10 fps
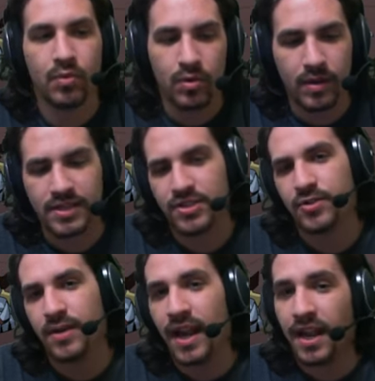quests to
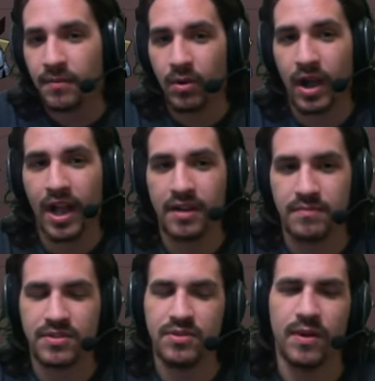it, adding more items
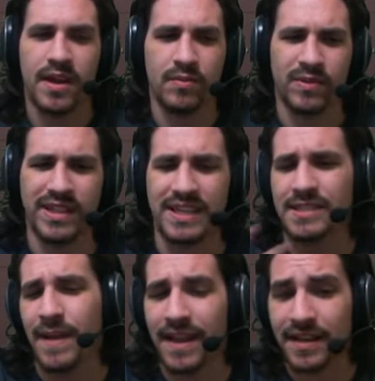to it, and really
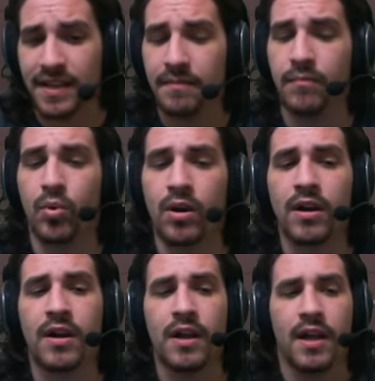expanding it more.
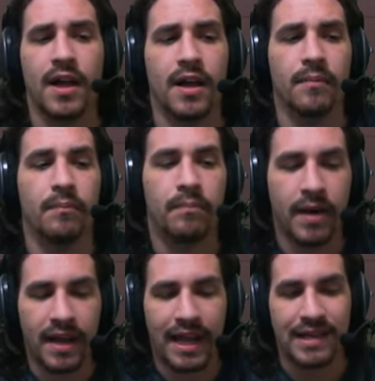Um,
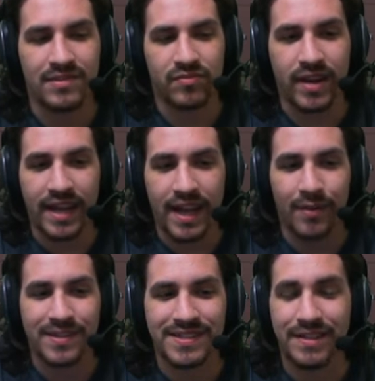but as of right now,
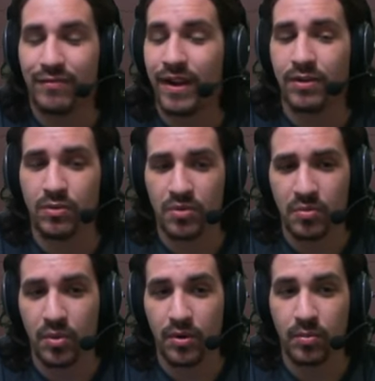this is the final
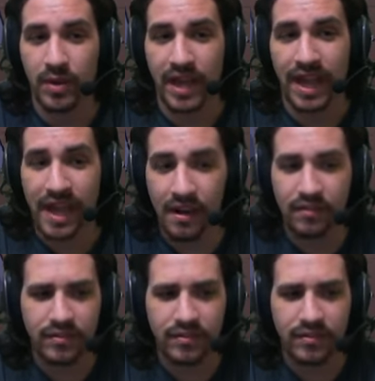reward we have.